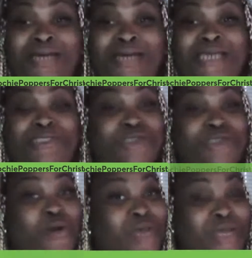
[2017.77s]
is so
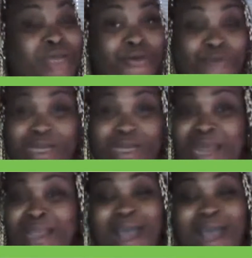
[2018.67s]
ignorant.
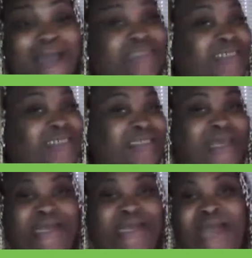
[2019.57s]
Like, I just
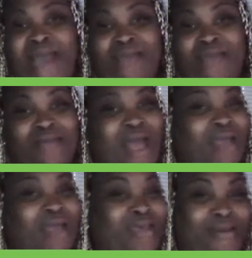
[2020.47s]
cannot. I
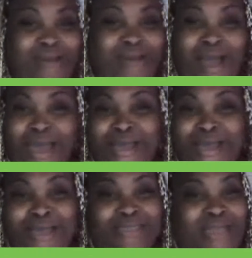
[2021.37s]
cannot.
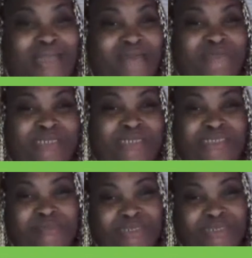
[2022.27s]
Delightful says she
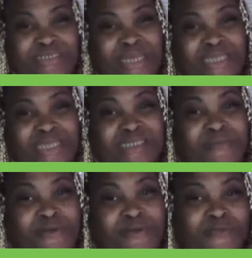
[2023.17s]
must have taken some of
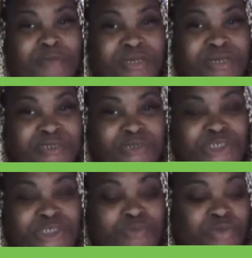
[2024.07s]
those pills when she
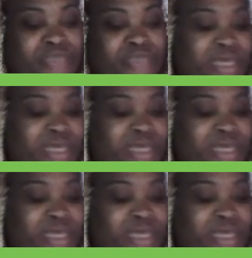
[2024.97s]
wrote that.